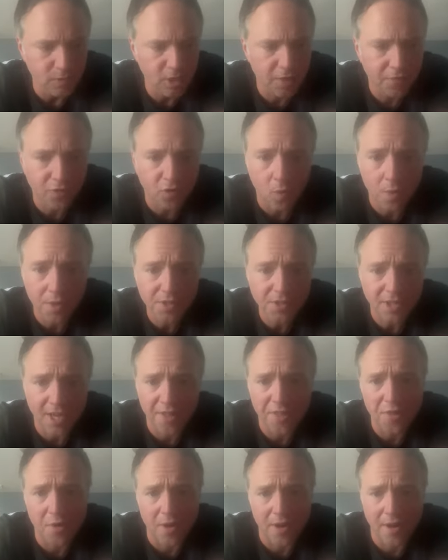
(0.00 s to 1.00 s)
Of course
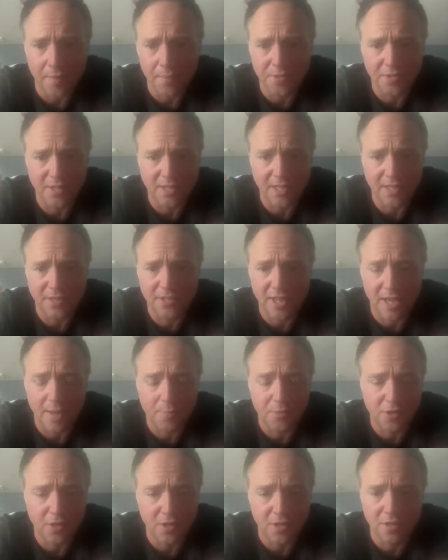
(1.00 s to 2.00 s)
I thought I was the
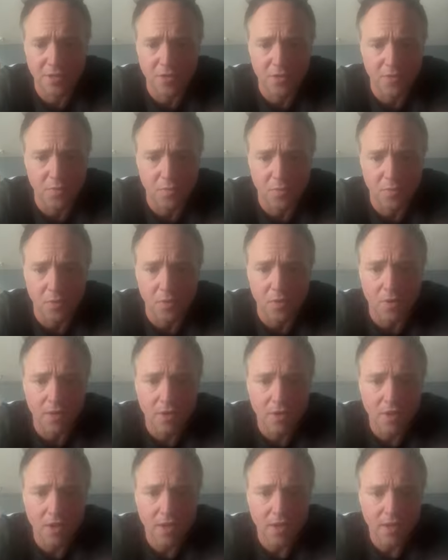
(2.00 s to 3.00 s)
exception to the rule.
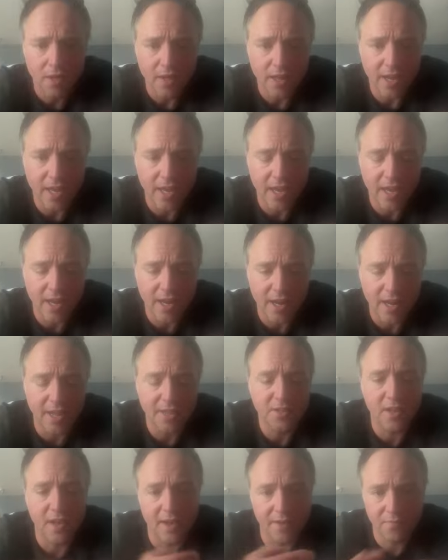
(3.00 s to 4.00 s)
And
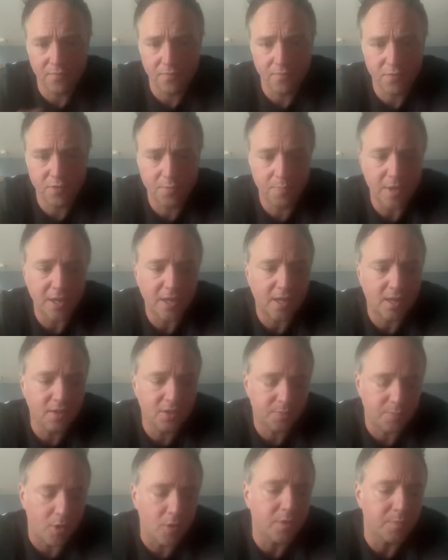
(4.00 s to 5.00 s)
I've
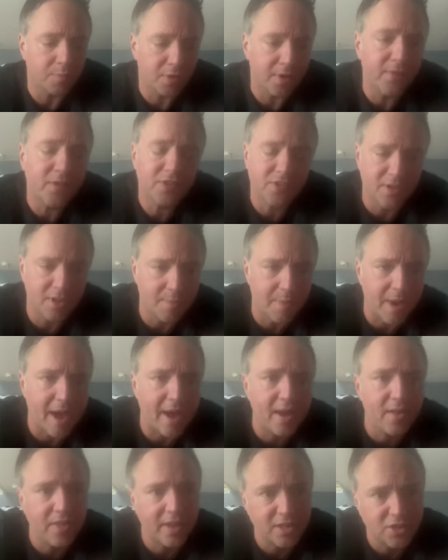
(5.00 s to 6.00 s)
spoken previously about
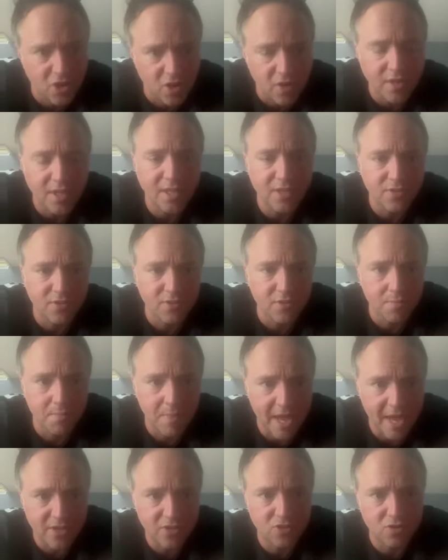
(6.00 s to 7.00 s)
how like junkies are the
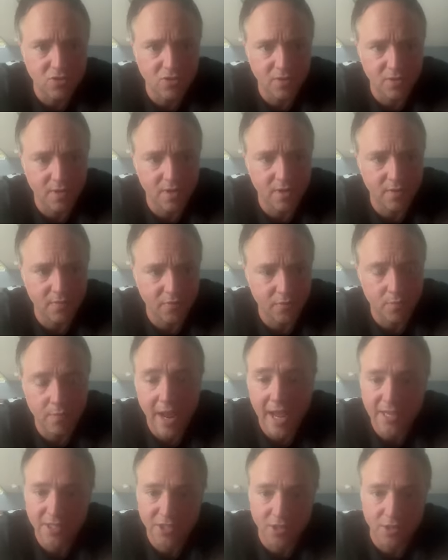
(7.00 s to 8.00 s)
masters of
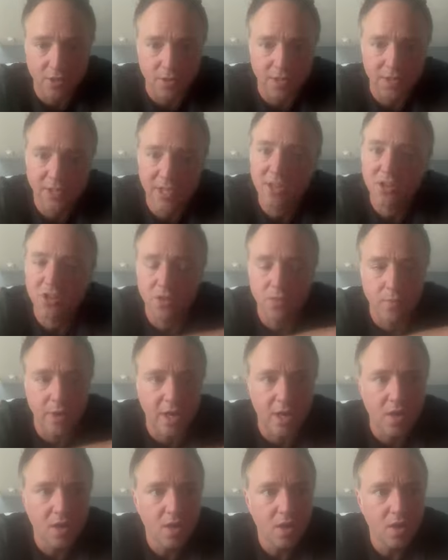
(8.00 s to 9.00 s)
rationalization,
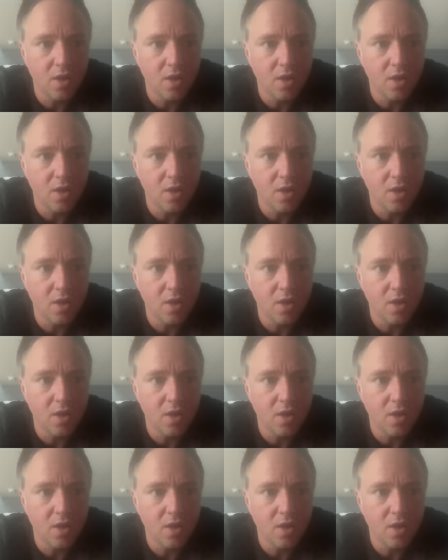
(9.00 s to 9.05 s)
where,